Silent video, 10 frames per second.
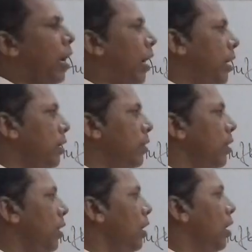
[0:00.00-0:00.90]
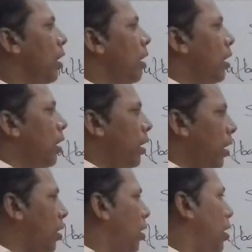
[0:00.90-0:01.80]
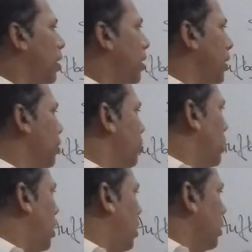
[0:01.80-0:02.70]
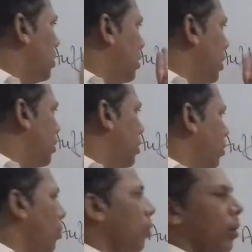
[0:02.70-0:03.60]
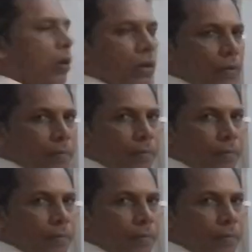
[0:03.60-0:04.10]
And according to this rule,